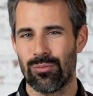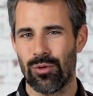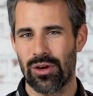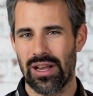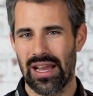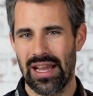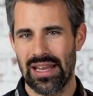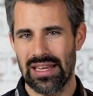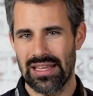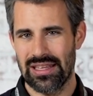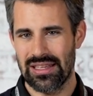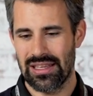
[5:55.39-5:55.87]

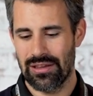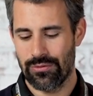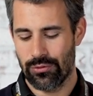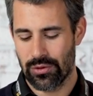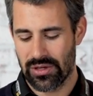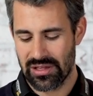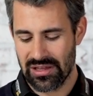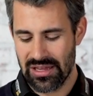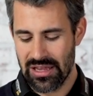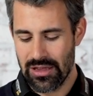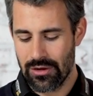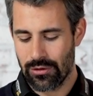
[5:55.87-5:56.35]
But Dr.
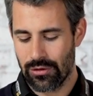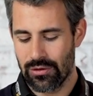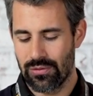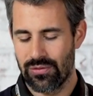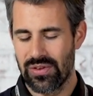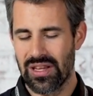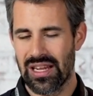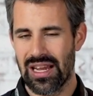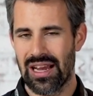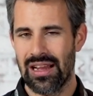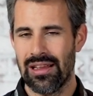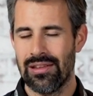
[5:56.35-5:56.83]
Helmut
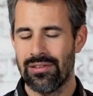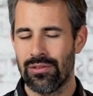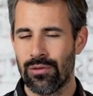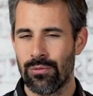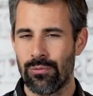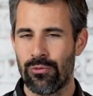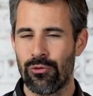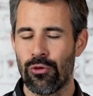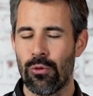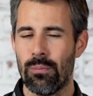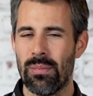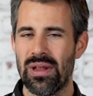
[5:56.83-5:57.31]

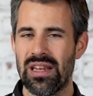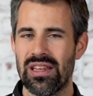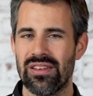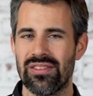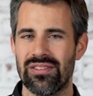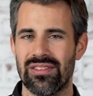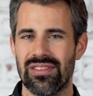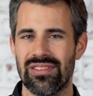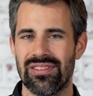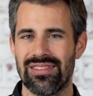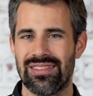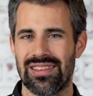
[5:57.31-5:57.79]
Marko has
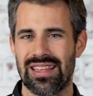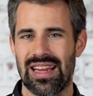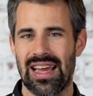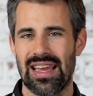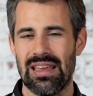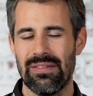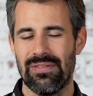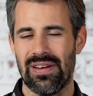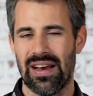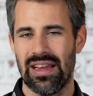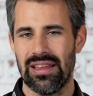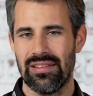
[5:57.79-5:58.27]
come to an
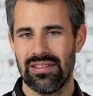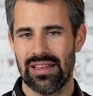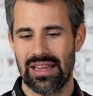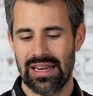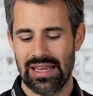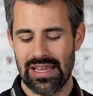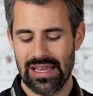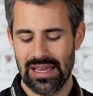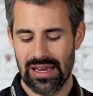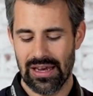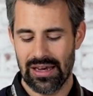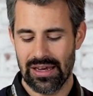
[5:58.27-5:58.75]
agreement
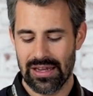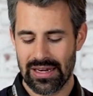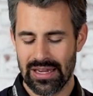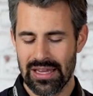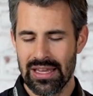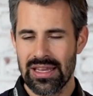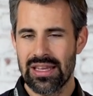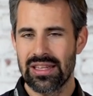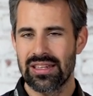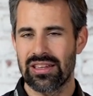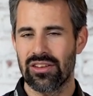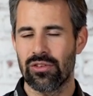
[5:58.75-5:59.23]
with the
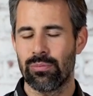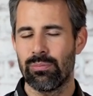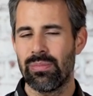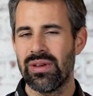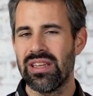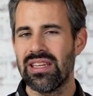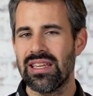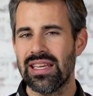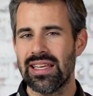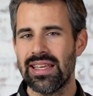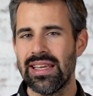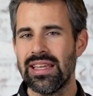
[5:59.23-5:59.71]
Red Bull
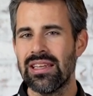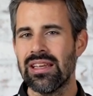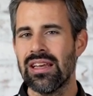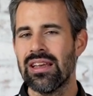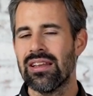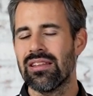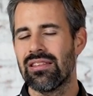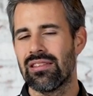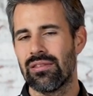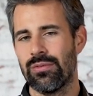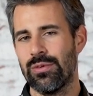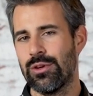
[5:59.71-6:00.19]
management team in
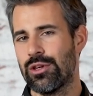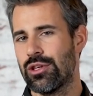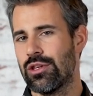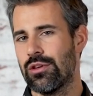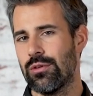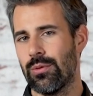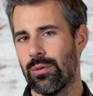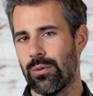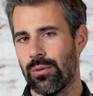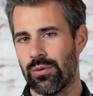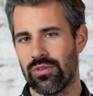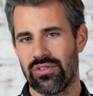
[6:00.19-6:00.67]

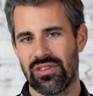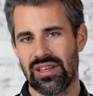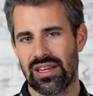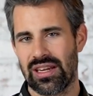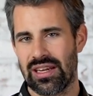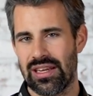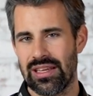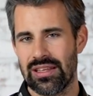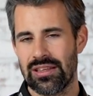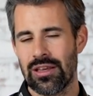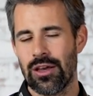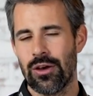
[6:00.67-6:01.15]
Salzburg
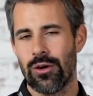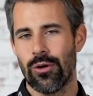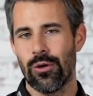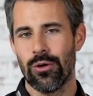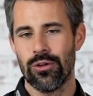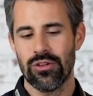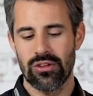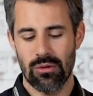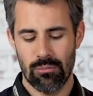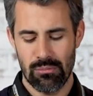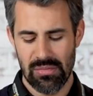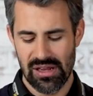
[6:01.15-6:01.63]
and will be
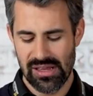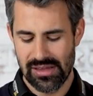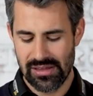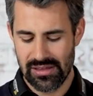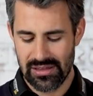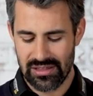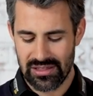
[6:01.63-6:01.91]
the link